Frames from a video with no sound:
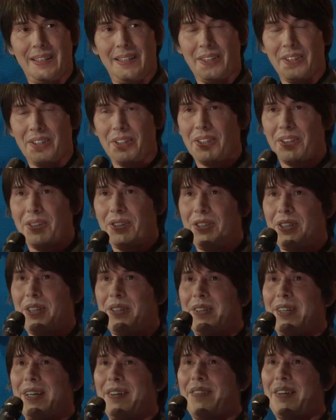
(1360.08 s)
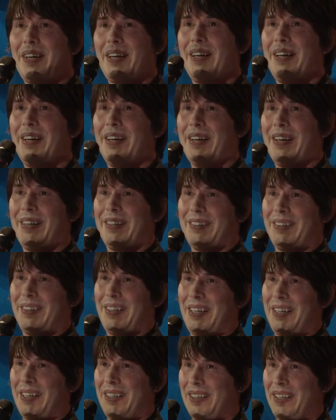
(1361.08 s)
Could you give
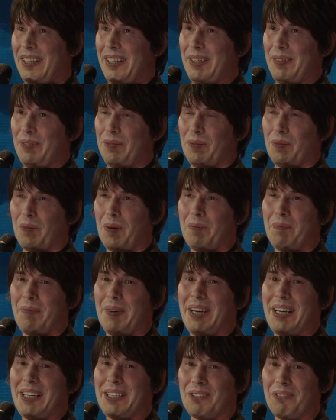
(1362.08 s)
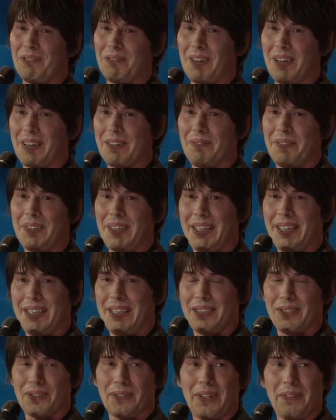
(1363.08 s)
the 1 minute or 5 minute
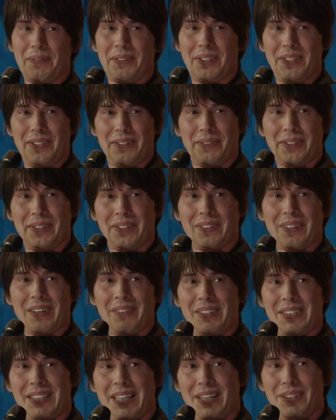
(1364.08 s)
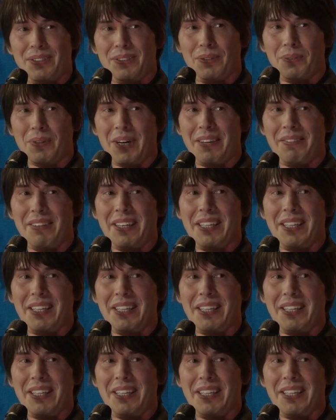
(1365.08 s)
description of what a gravitational wave